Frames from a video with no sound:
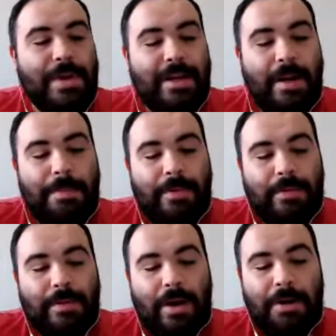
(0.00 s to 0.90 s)
read a
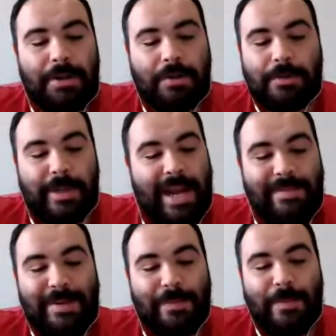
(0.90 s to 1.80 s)
couple articles, but I
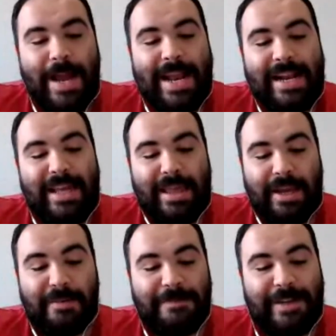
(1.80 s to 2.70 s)
haven't read
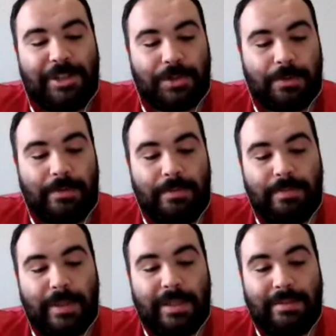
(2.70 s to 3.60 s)
anything official.
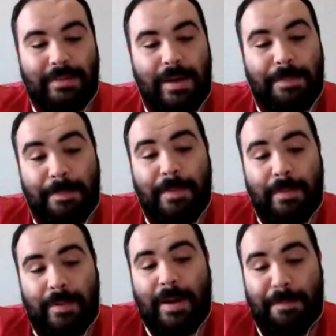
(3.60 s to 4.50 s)
But yeah.
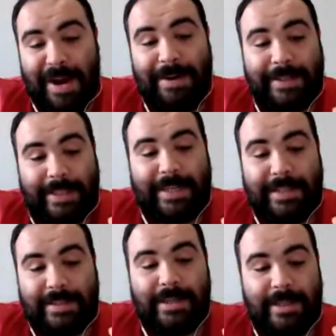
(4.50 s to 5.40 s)
apparently,
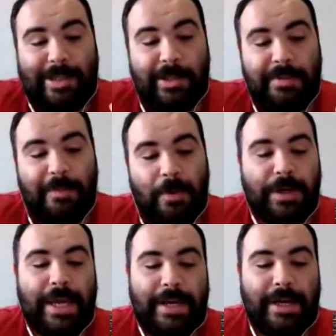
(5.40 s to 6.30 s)
it's going to include
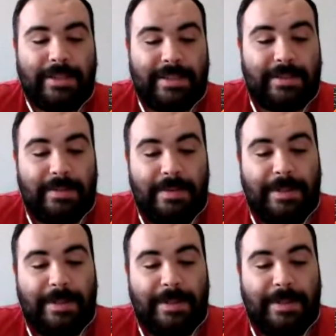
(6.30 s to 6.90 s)
4K content